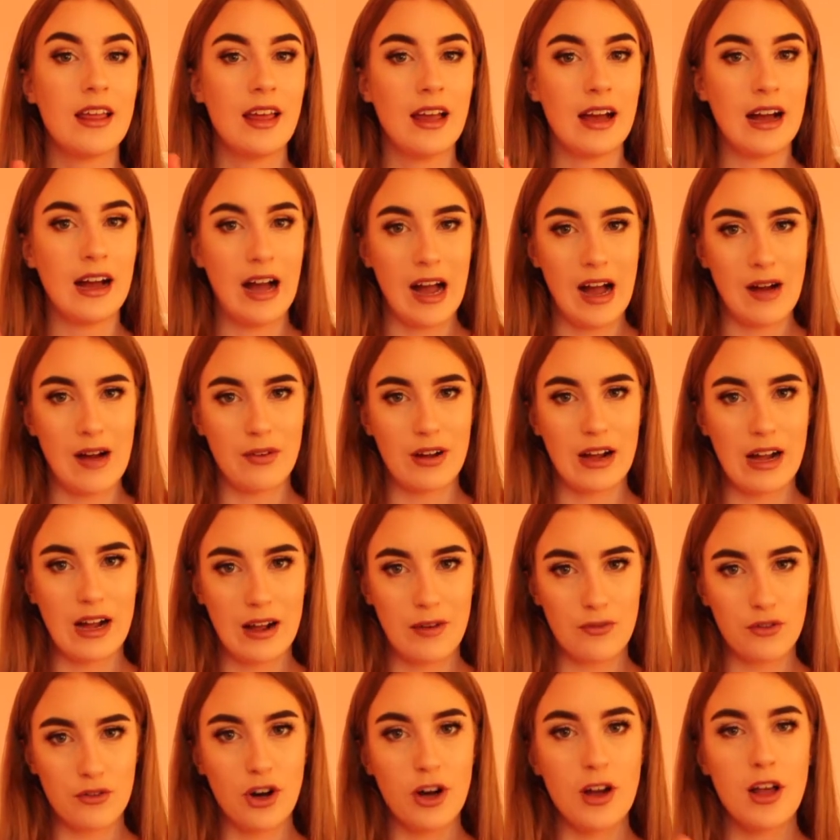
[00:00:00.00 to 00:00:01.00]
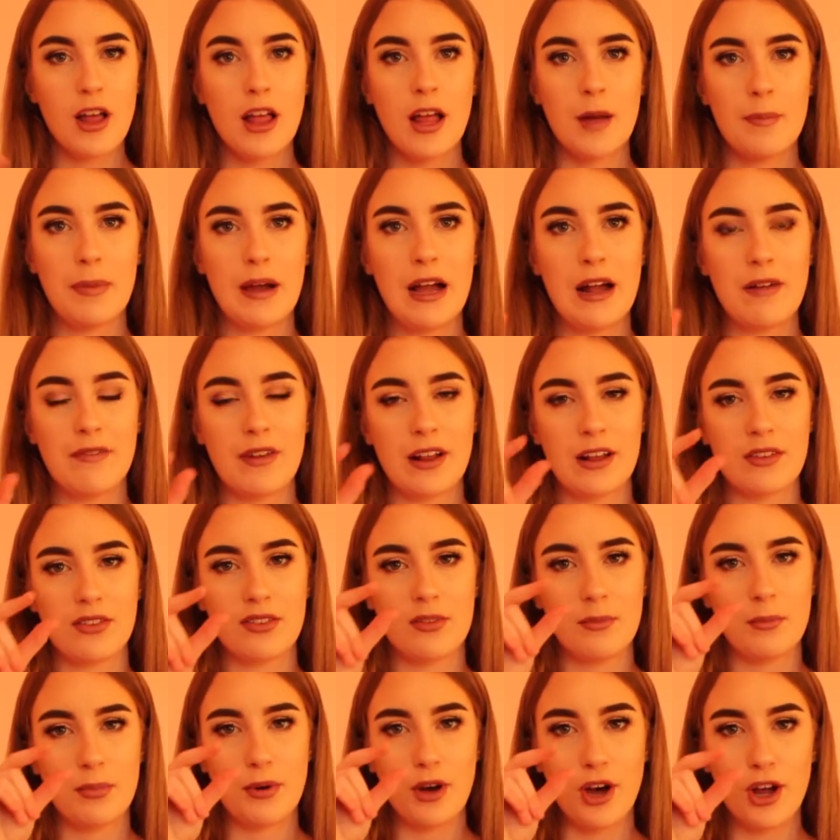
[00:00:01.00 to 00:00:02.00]
got a pair of
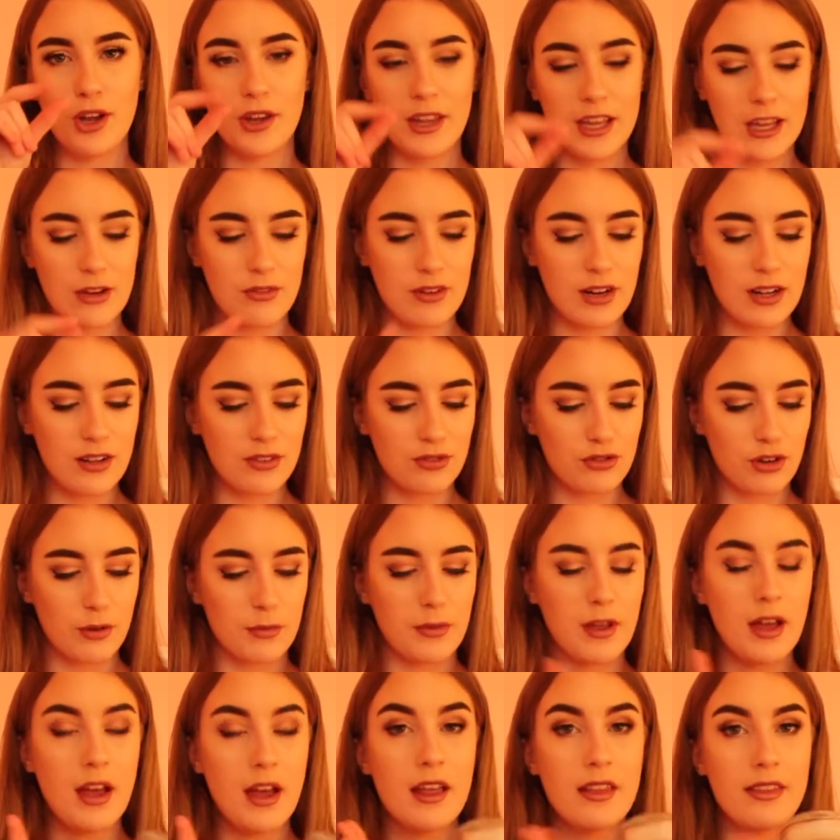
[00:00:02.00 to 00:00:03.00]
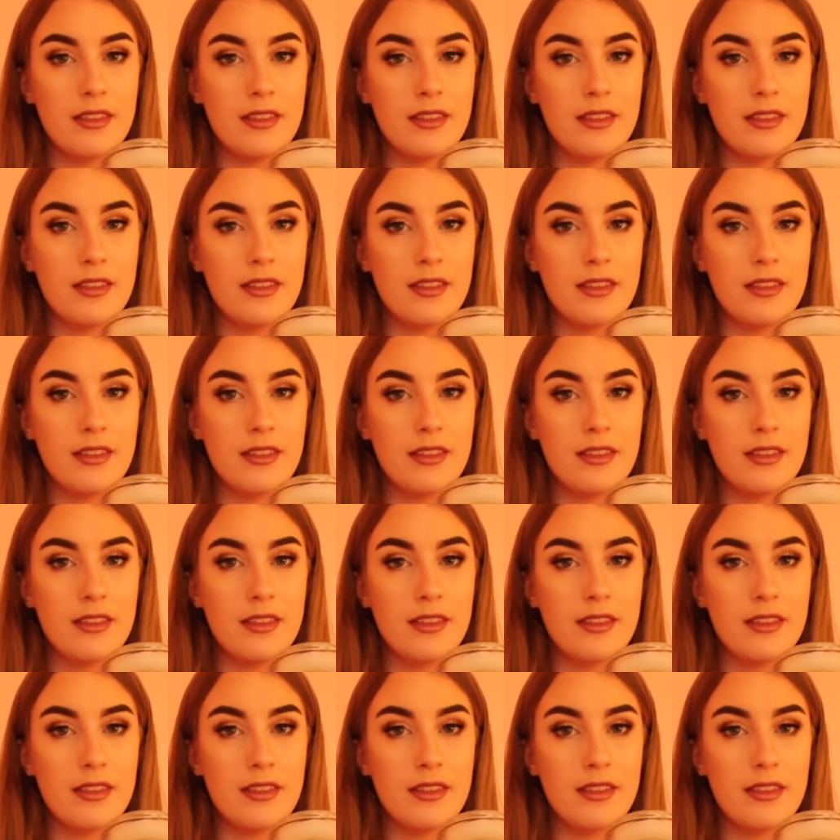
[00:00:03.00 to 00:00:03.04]
some pearl earrings from